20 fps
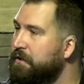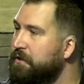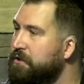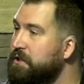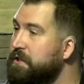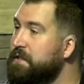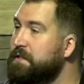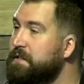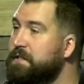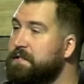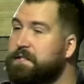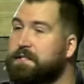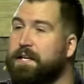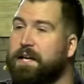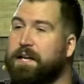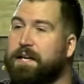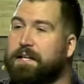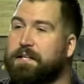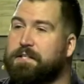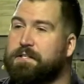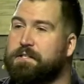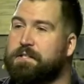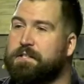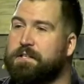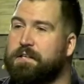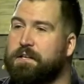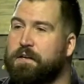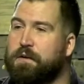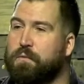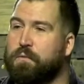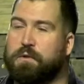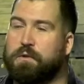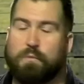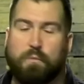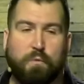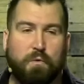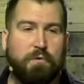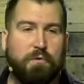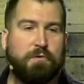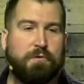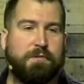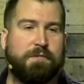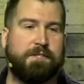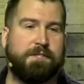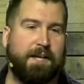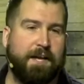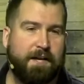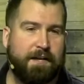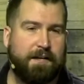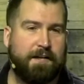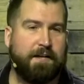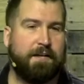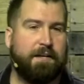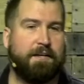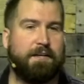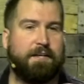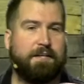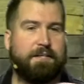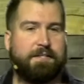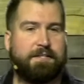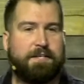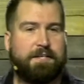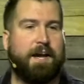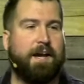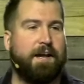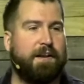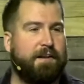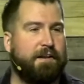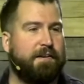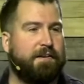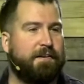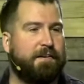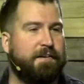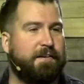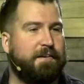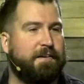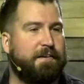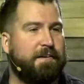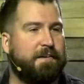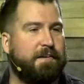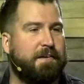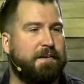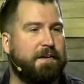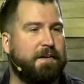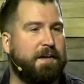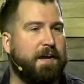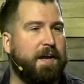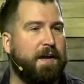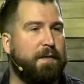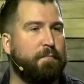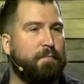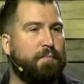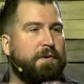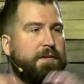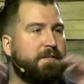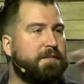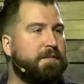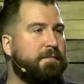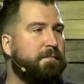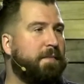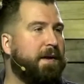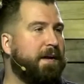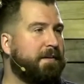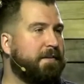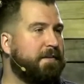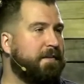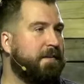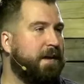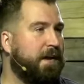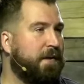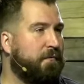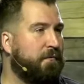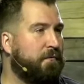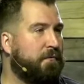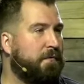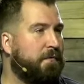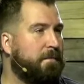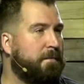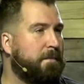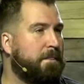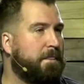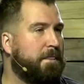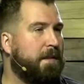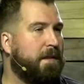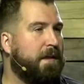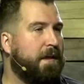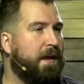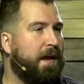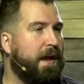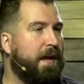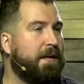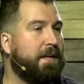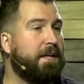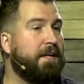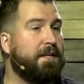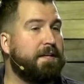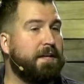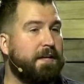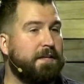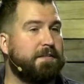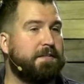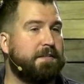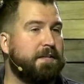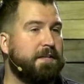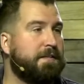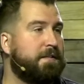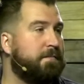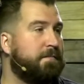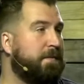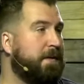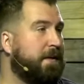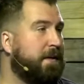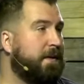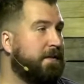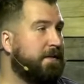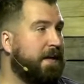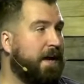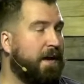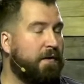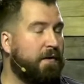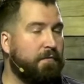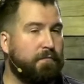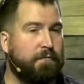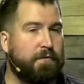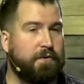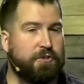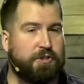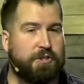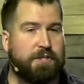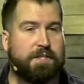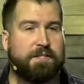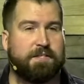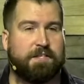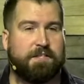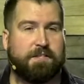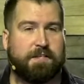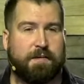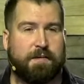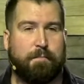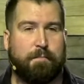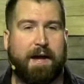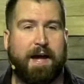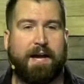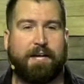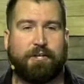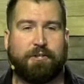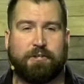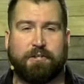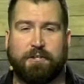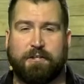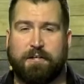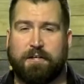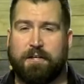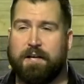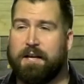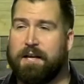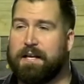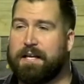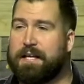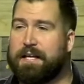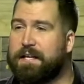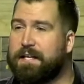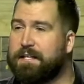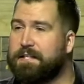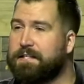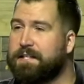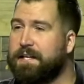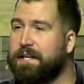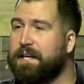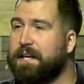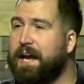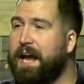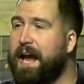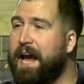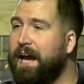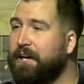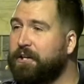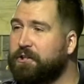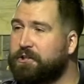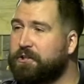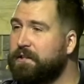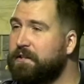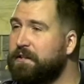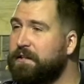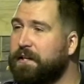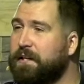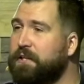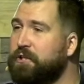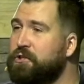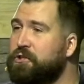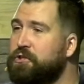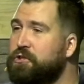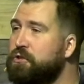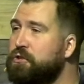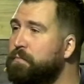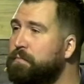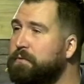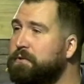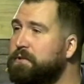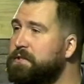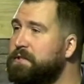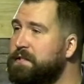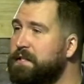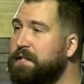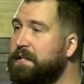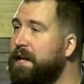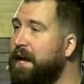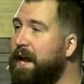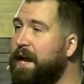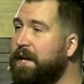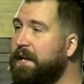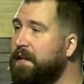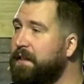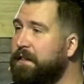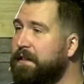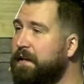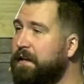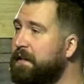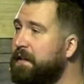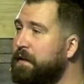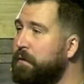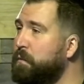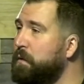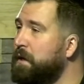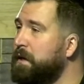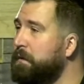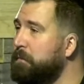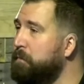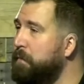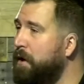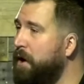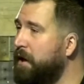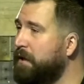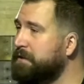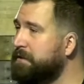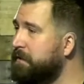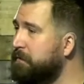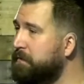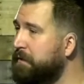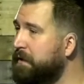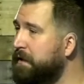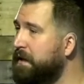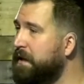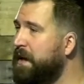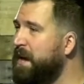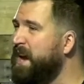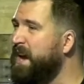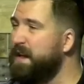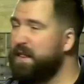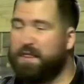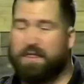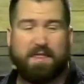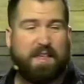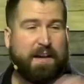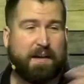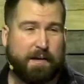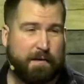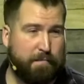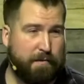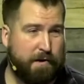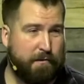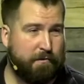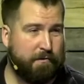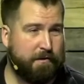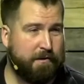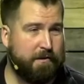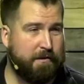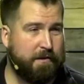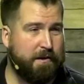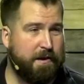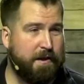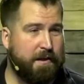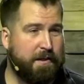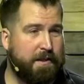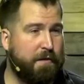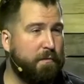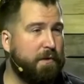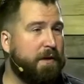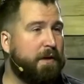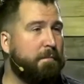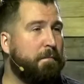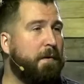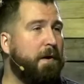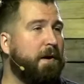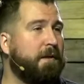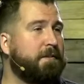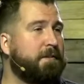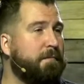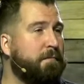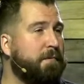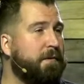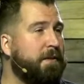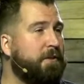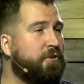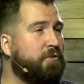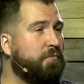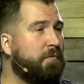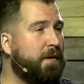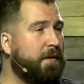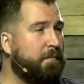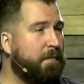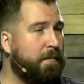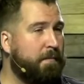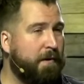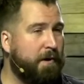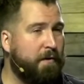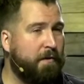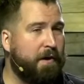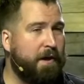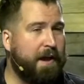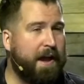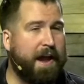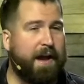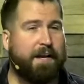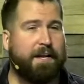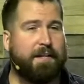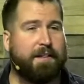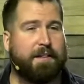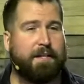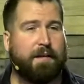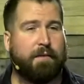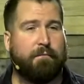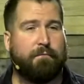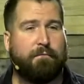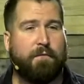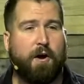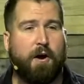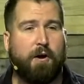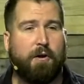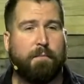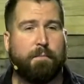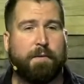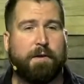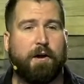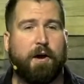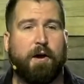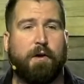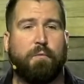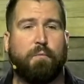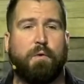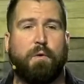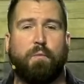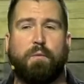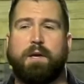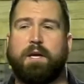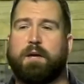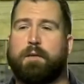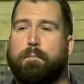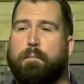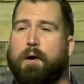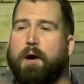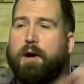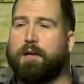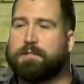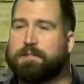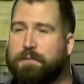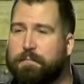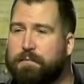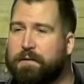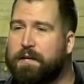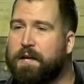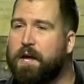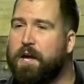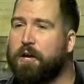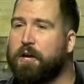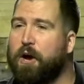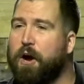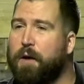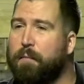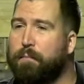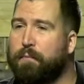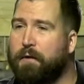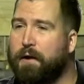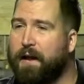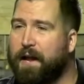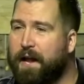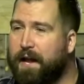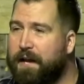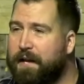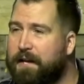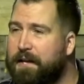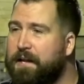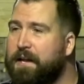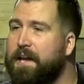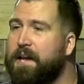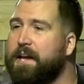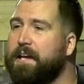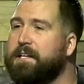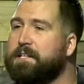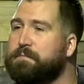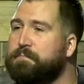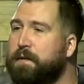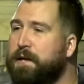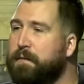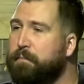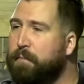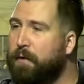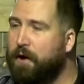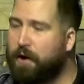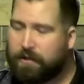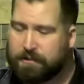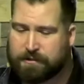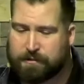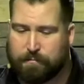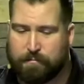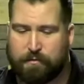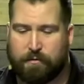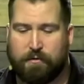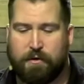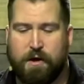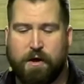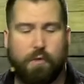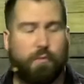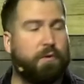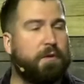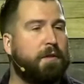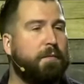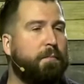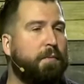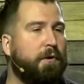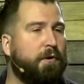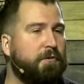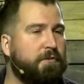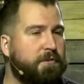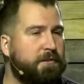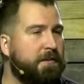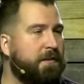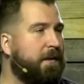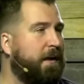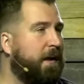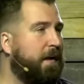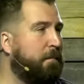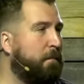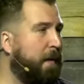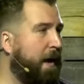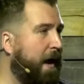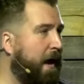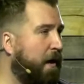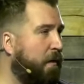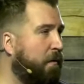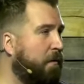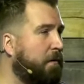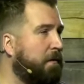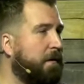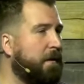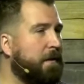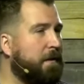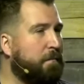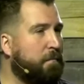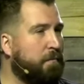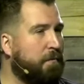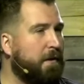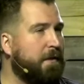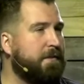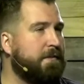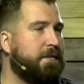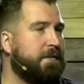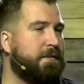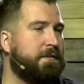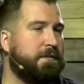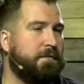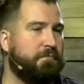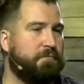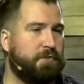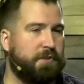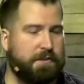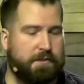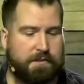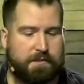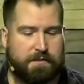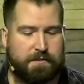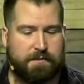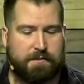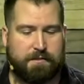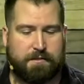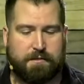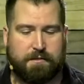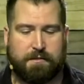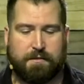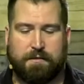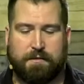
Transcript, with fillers: Jesus takes what the world said is dead and brings it back to life. And he does this because out of Jesus' compassion, he can take action that can supersede anything that we can possibly think about, that we could possibly dream about. Anything far beyond what we could possibly comprehend is made possible with the person and power in the presence of Jesus.